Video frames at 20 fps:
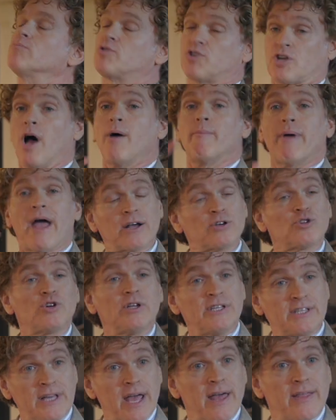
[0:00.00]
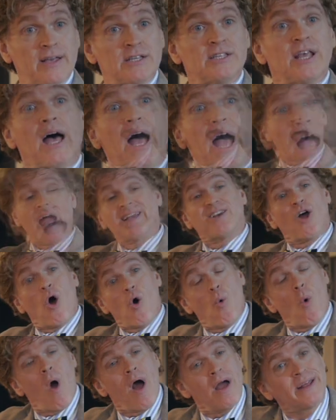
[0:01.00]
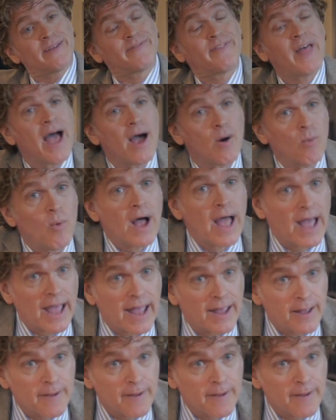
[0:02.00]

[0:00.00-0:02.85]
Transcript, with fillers: Some actually say this. I don't want it that way.